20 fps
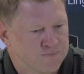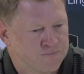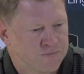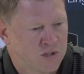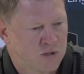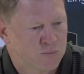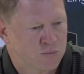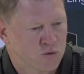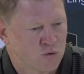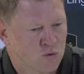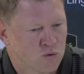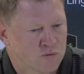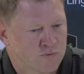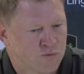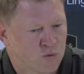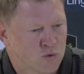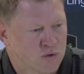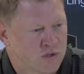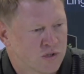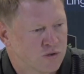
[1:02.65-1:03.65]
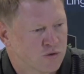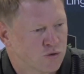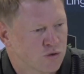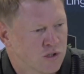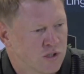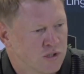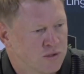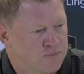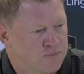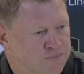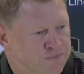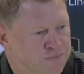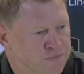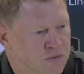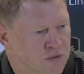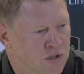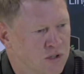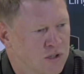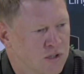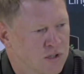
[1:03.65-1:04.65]
them scoring 14 straight
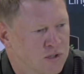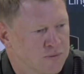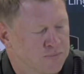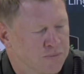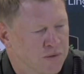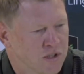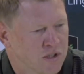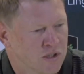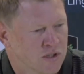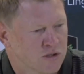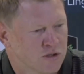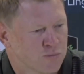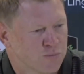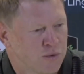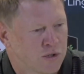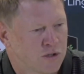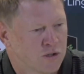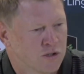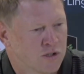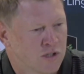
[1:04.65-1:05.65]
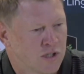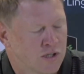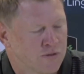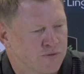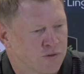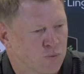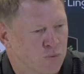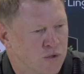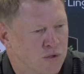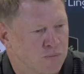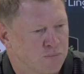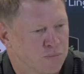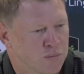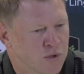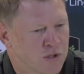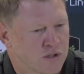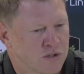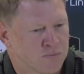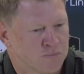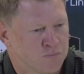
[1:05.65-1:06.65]
and us sputtering after we'd
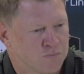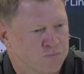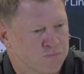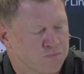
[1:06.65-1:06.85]
played